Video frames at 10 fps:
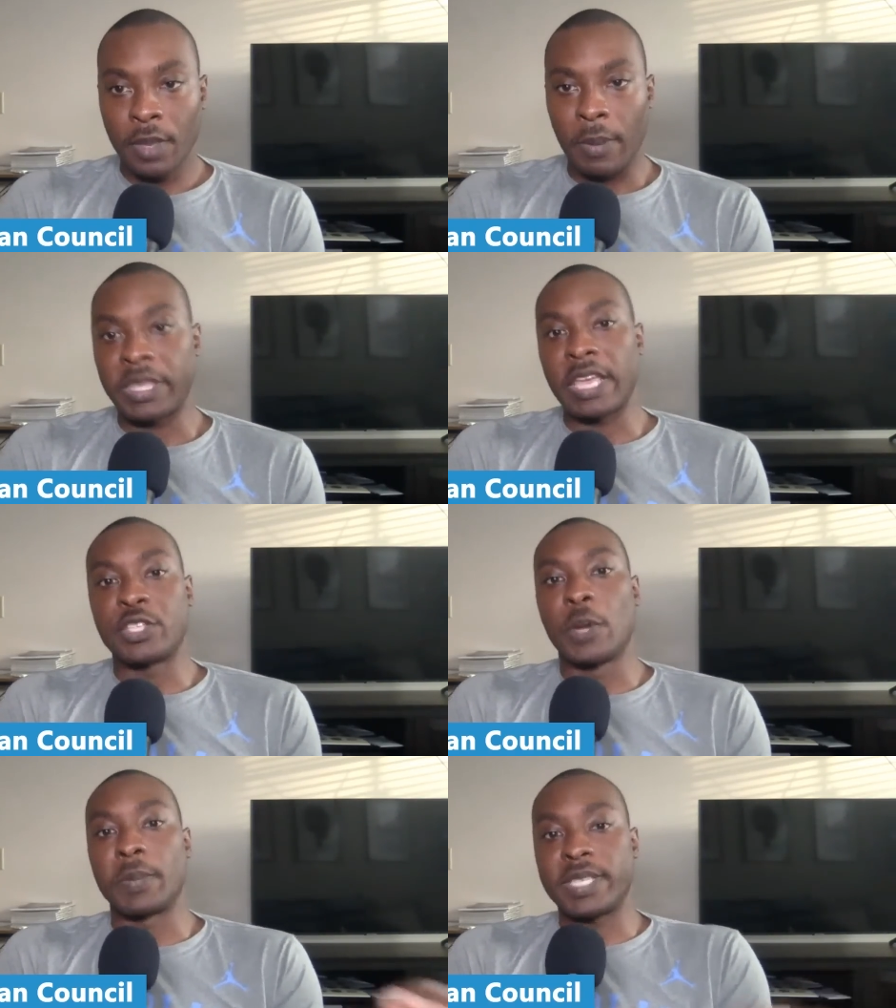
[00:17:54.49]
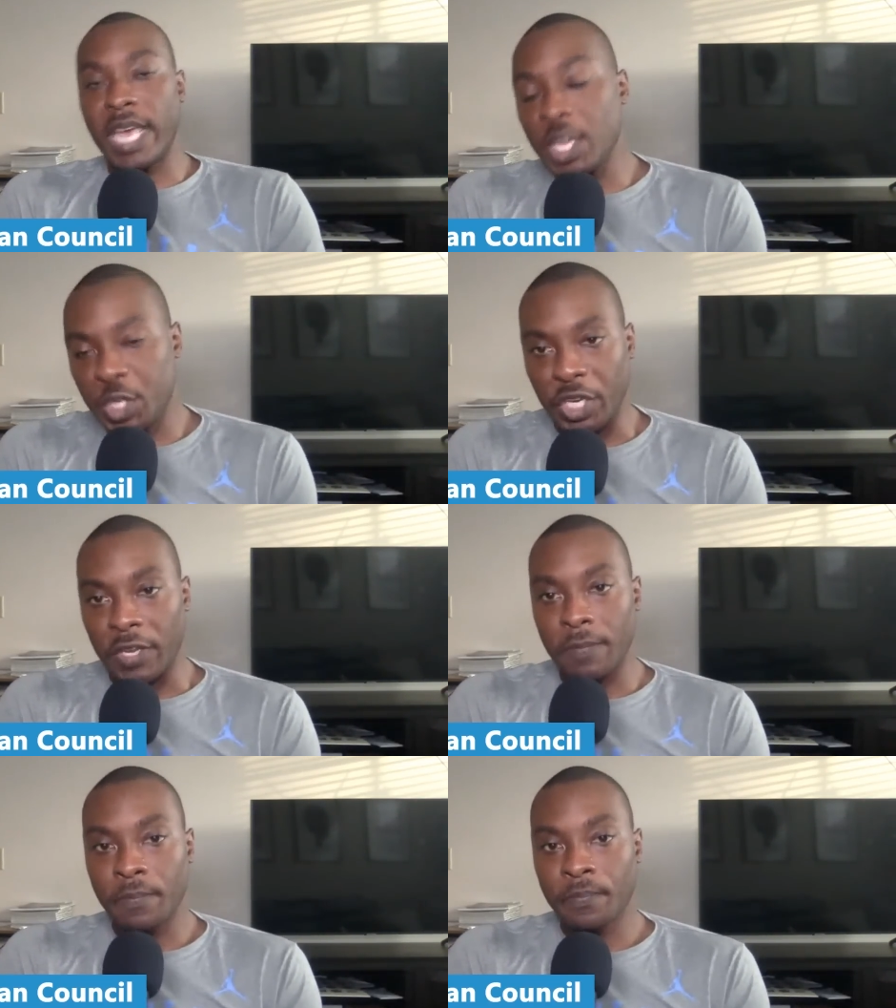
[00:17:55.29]
But the
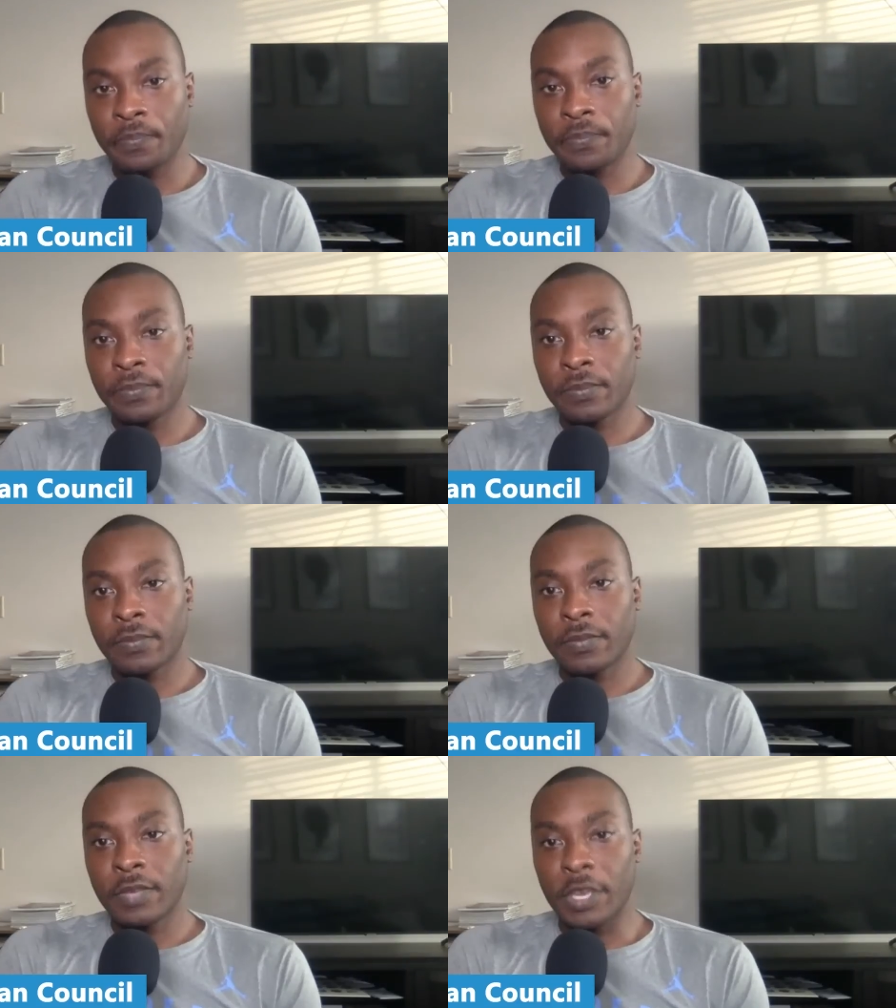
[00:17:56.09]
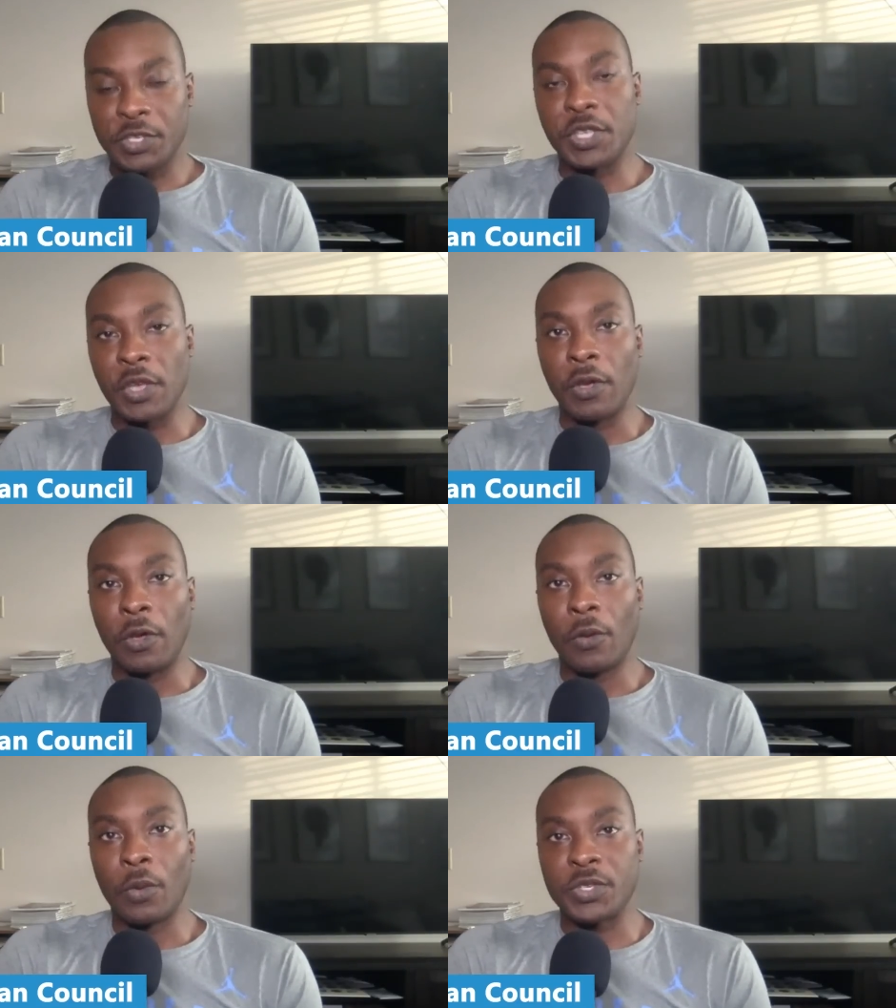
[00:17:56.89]
interpretation, he
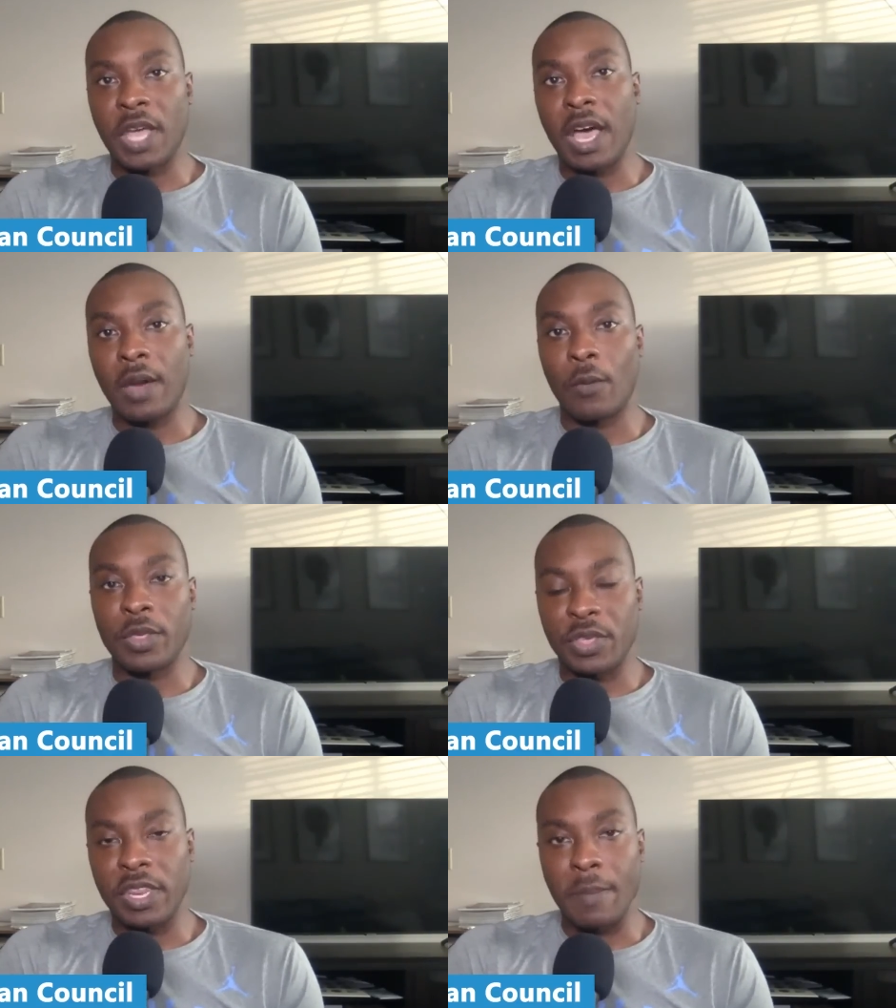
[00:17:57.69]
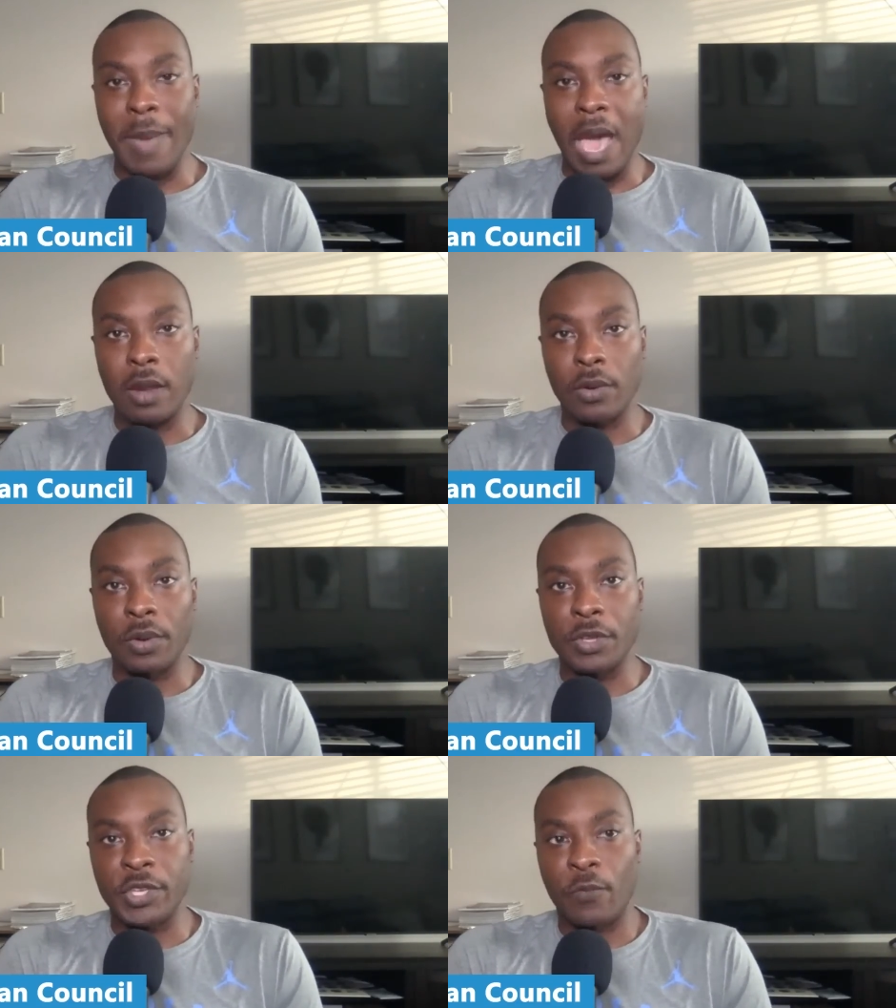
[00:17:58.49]
still was not within the
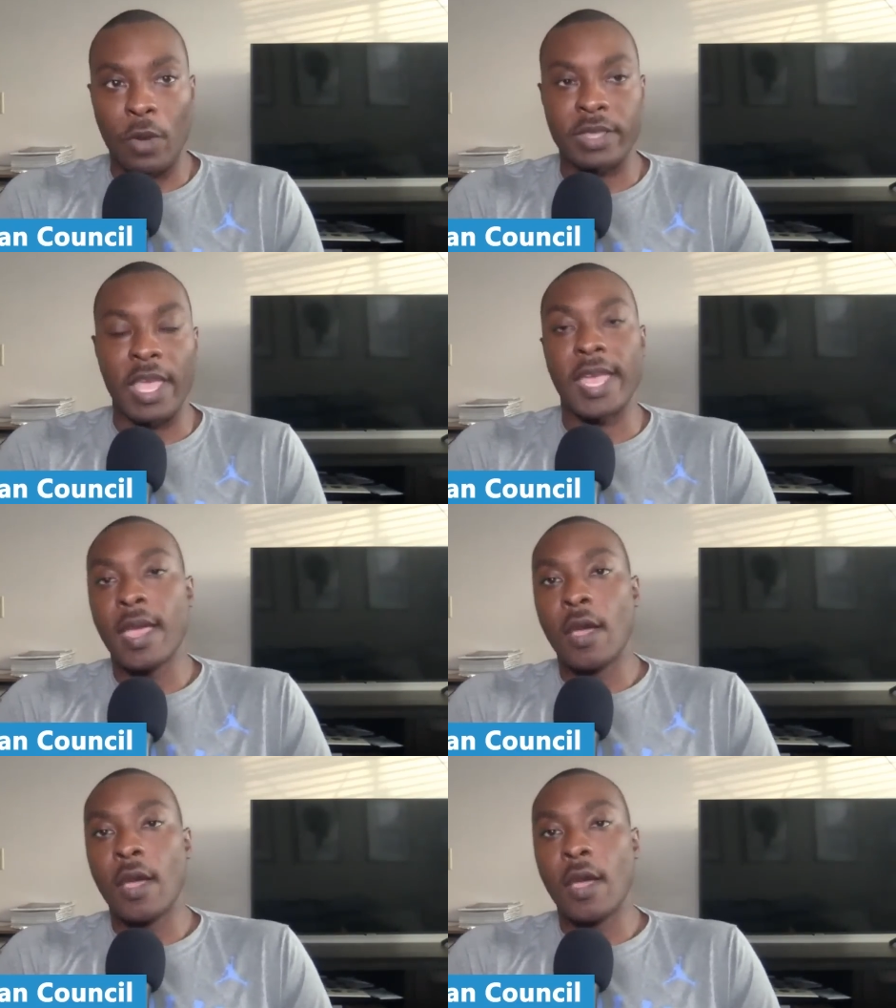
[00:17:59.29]
boundaries of what they